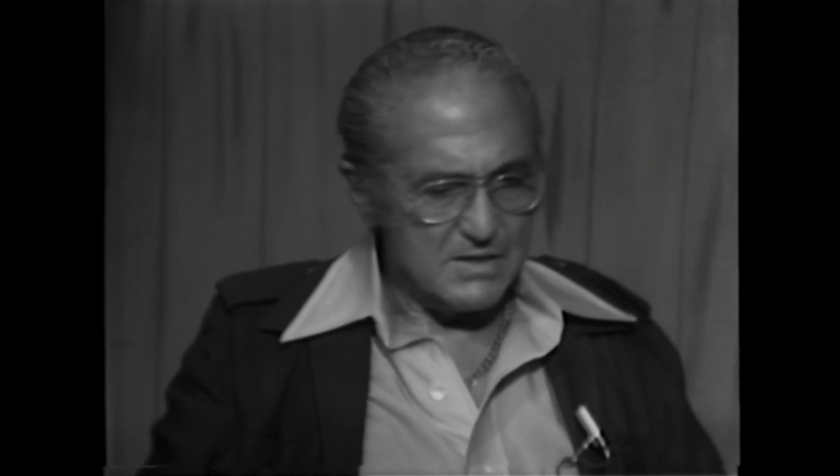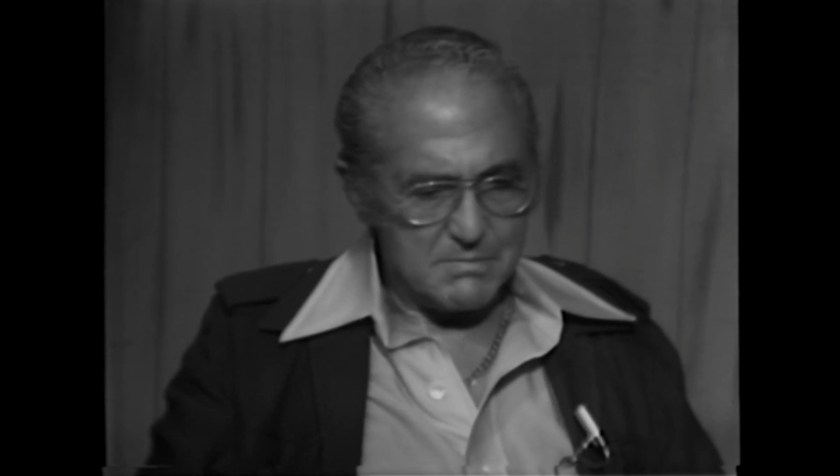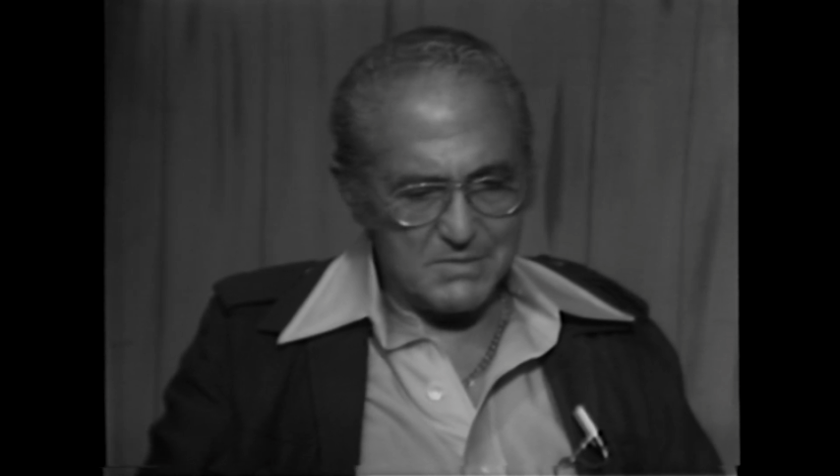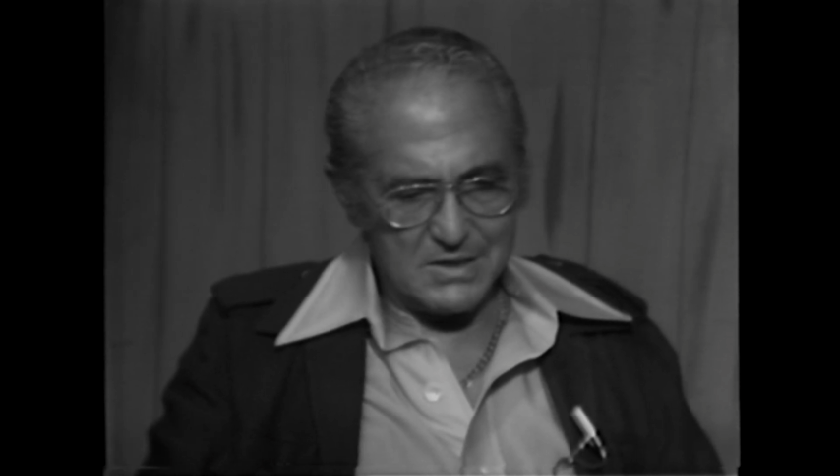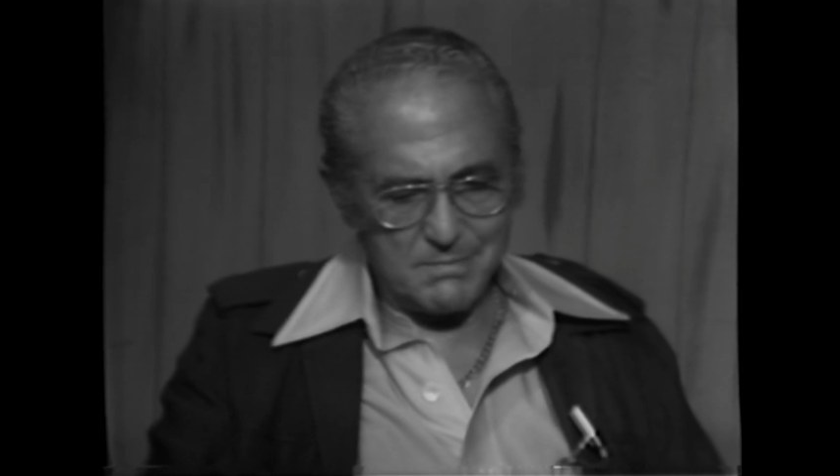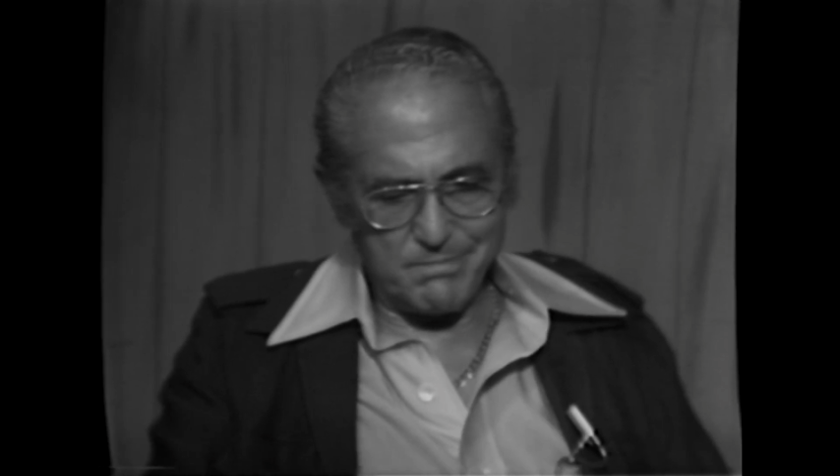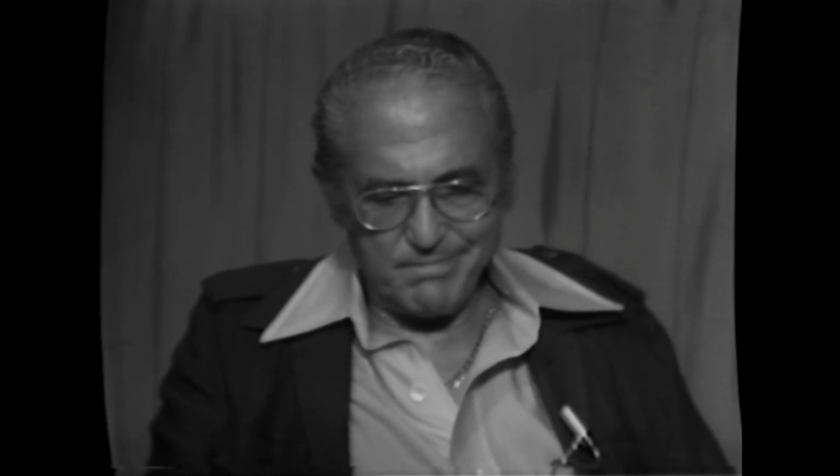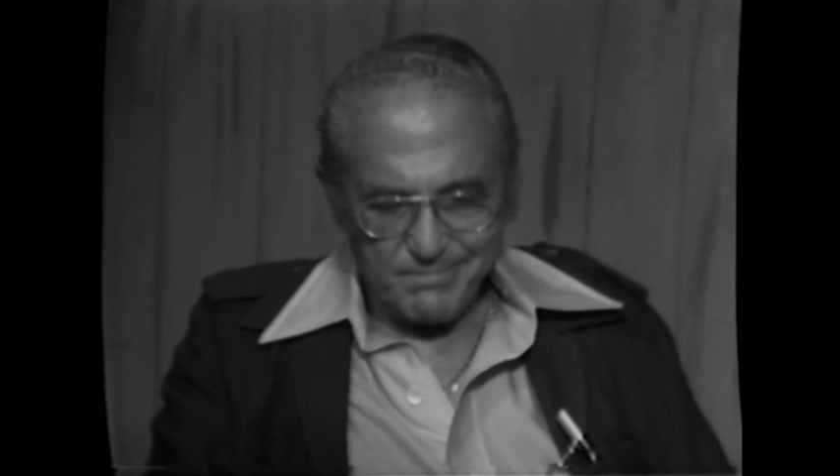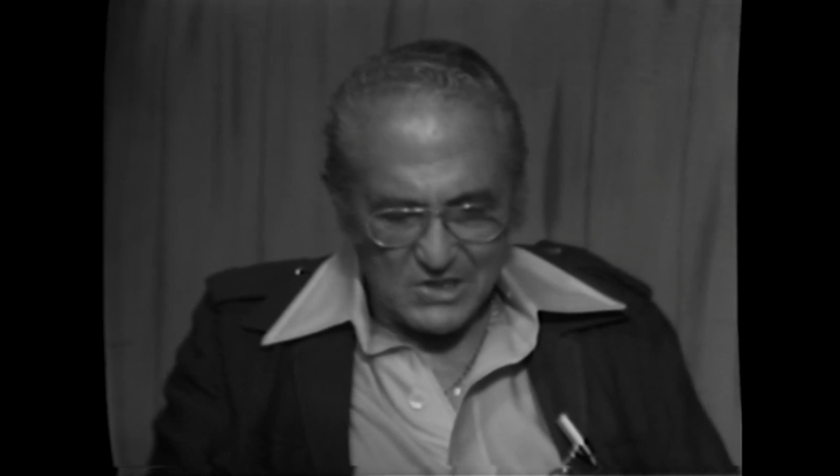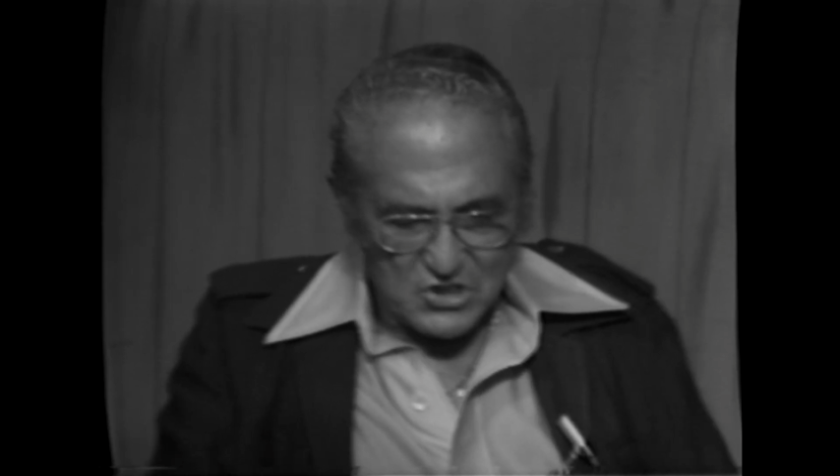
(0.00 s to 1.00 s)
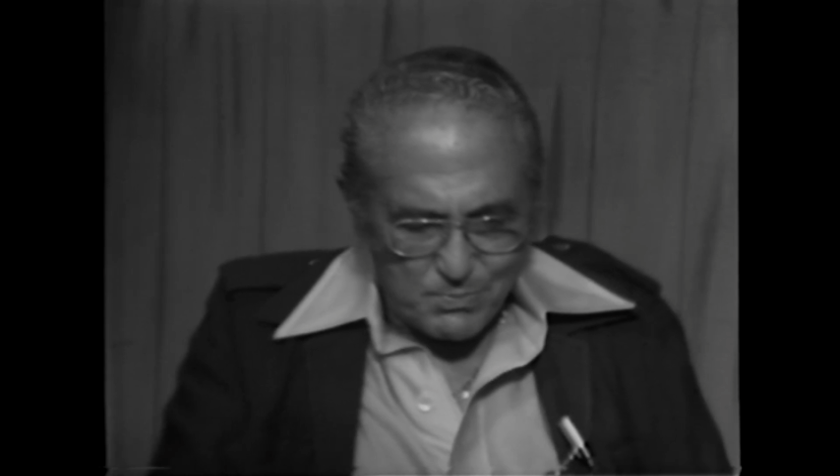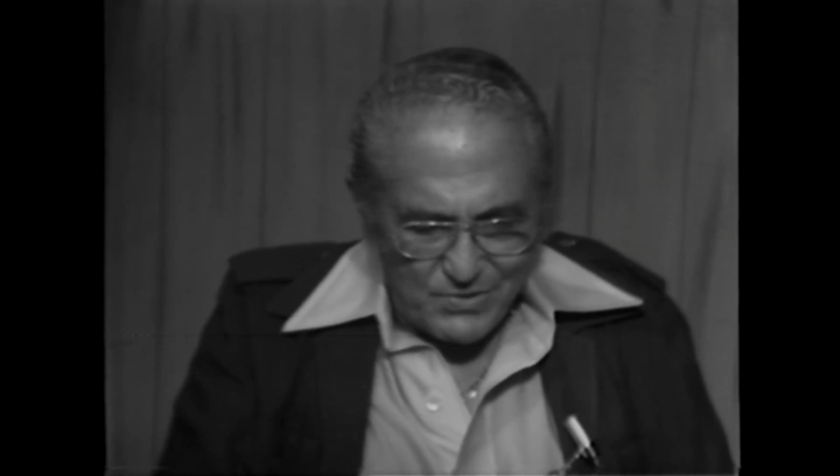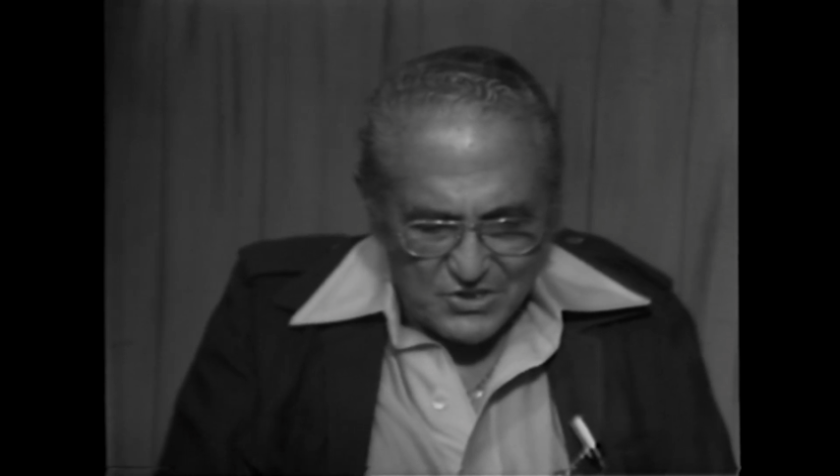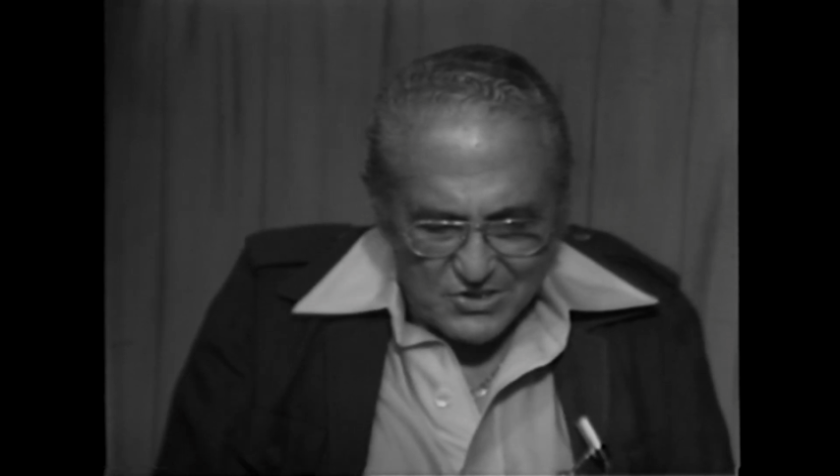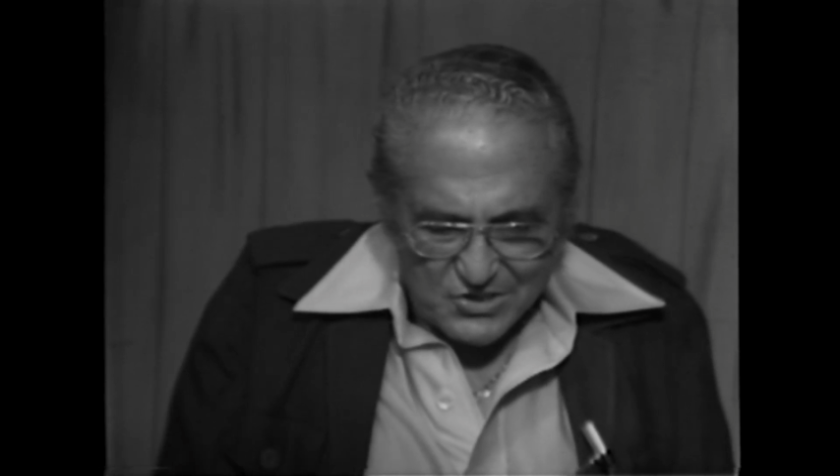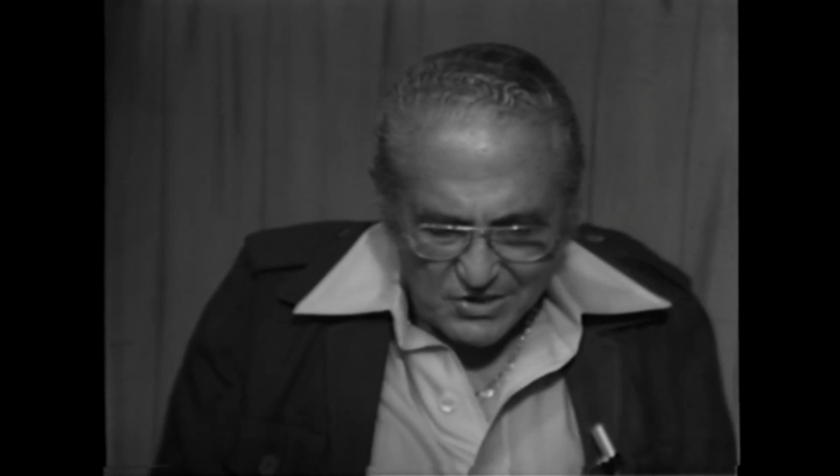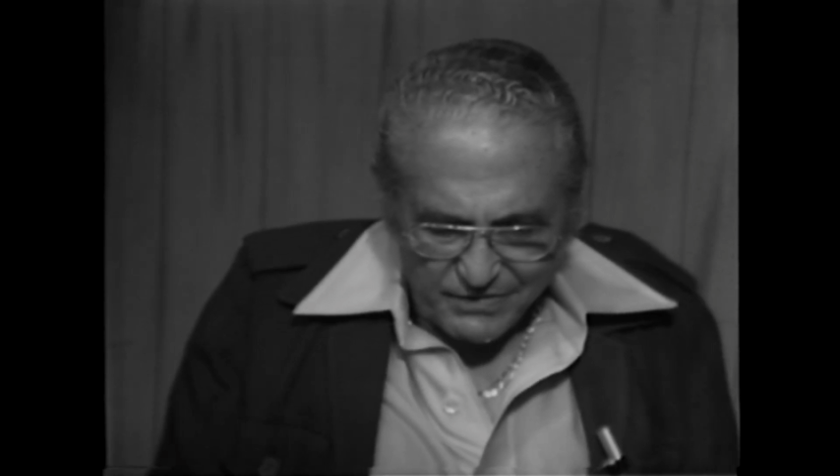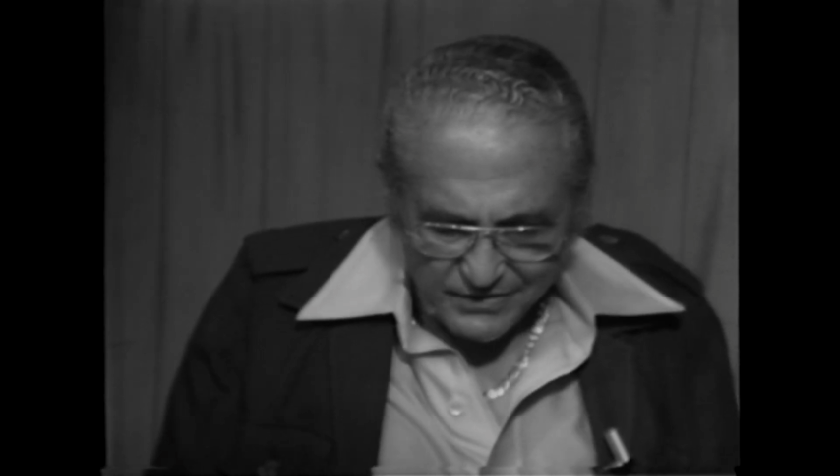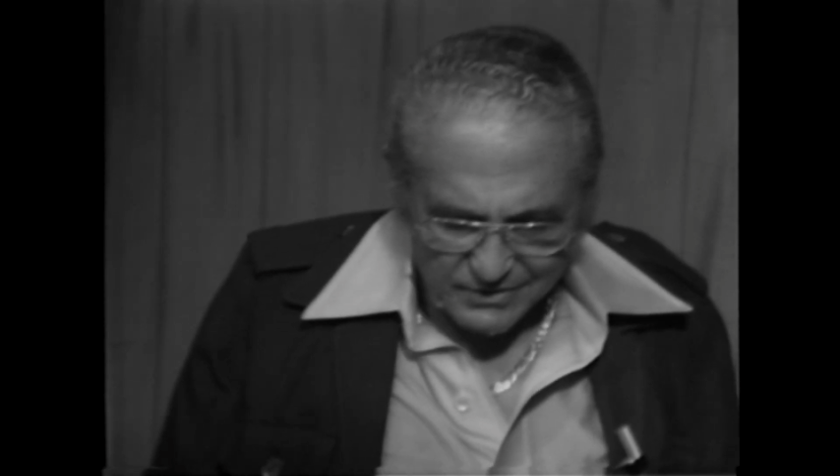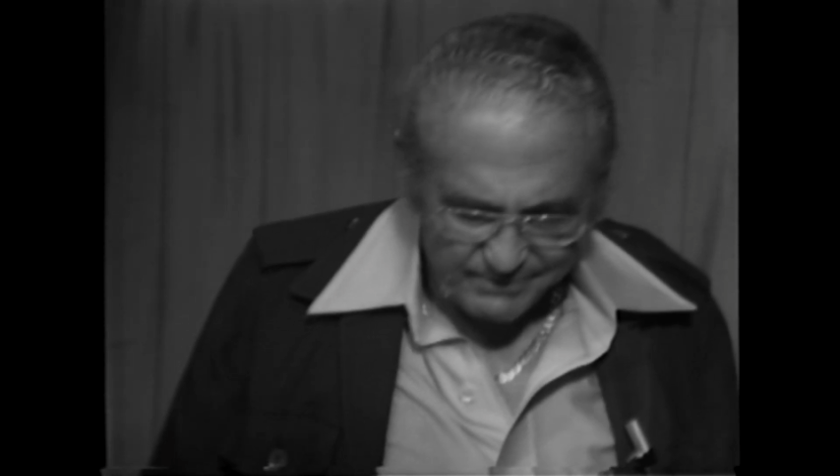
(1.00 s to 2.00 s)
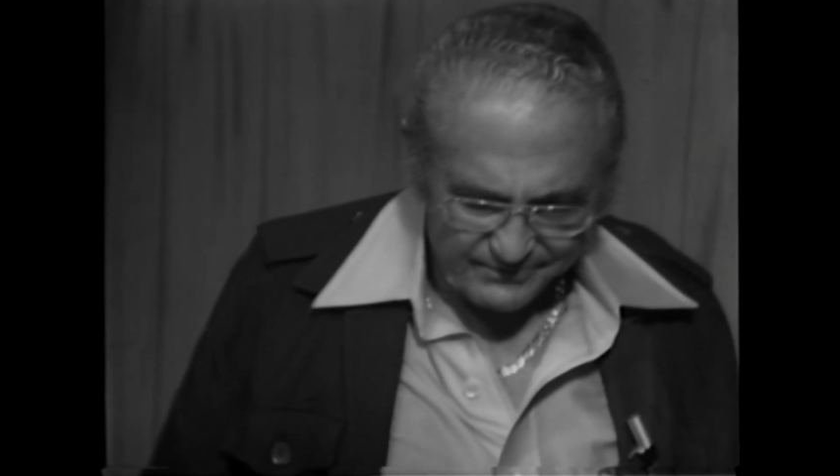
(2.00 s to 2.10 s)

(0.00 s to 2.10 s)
might express itself in...